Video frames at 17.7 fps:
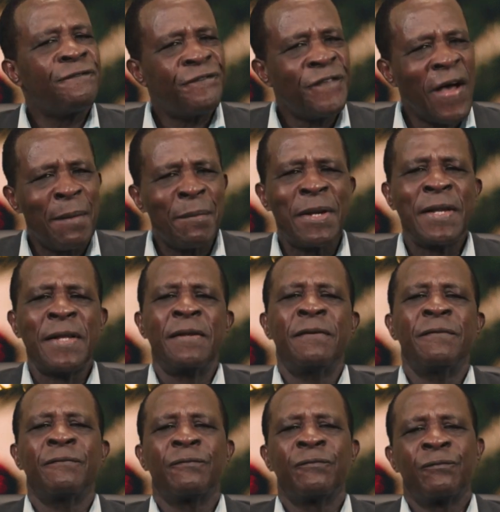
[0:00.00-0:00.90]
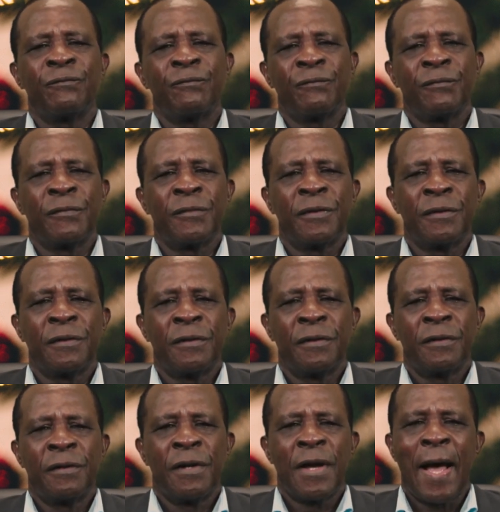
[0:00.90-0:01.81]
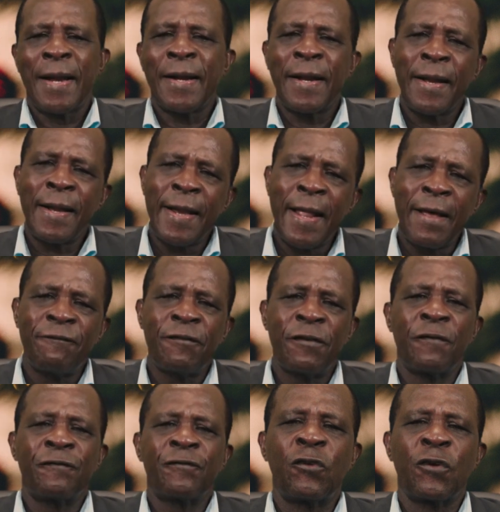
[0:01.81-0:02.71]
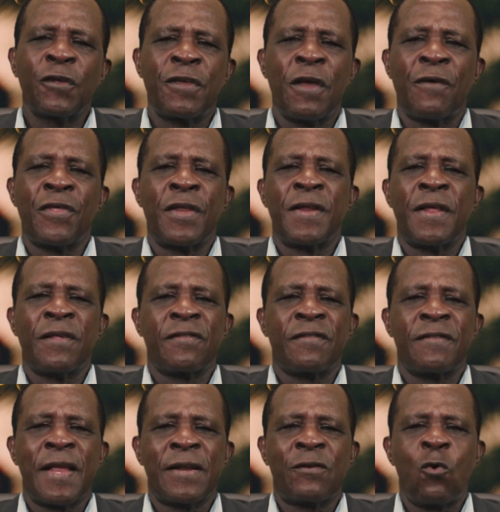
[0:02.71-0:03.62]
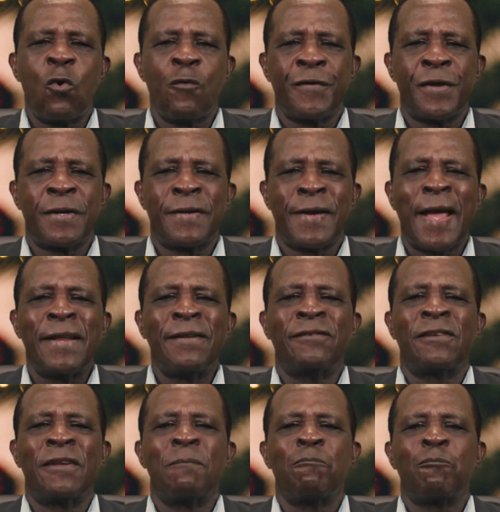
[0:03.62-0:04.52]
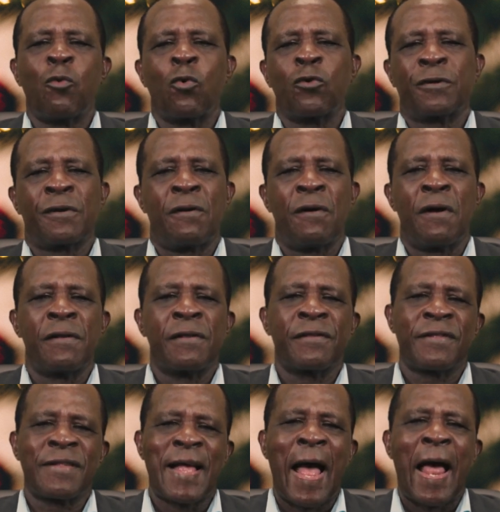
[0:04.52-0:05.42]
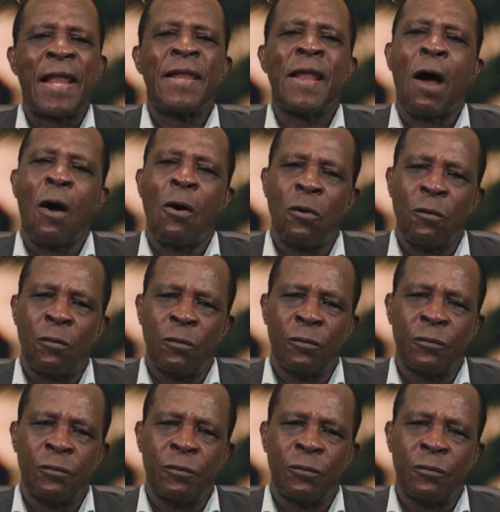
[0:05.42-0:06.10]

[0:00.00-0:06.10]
family, and a level togetherness that COVID-19 protocols allow.